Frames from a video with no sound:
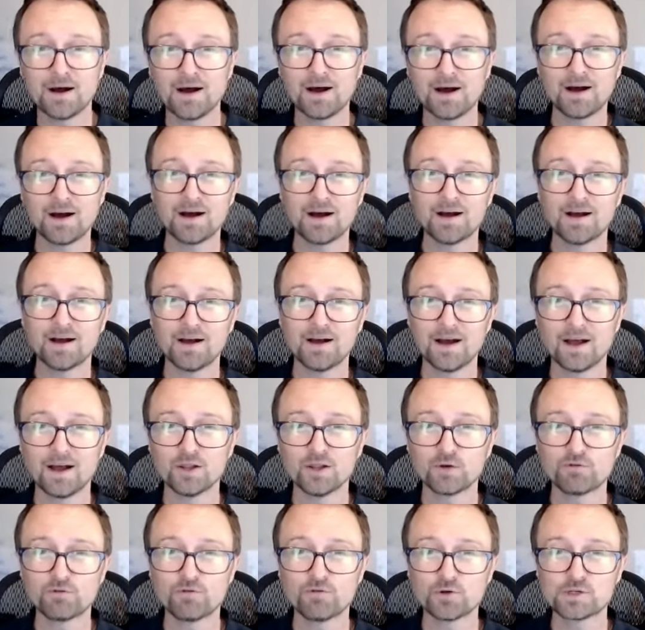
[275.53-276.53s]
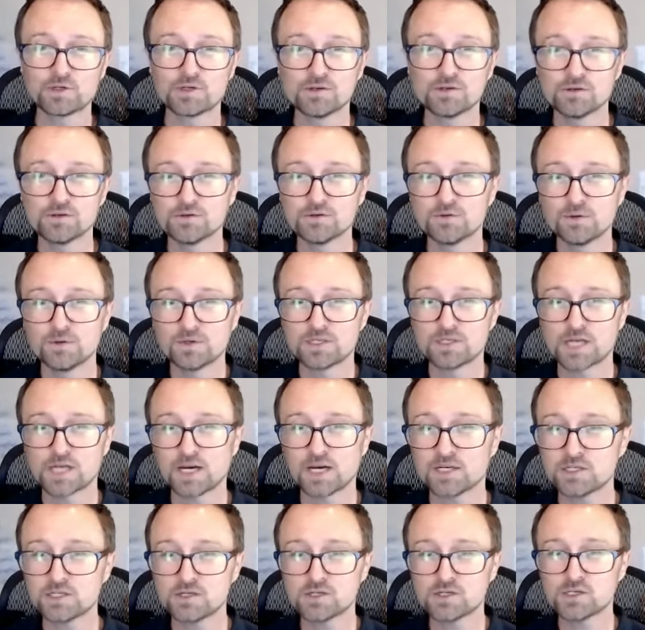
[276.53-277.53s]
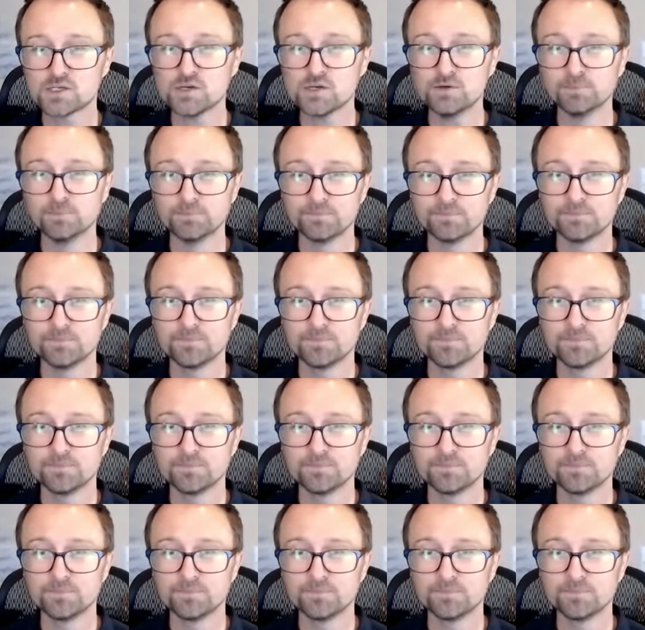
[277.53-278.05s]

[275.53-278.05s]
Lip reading: I look forward to chatting to you soon.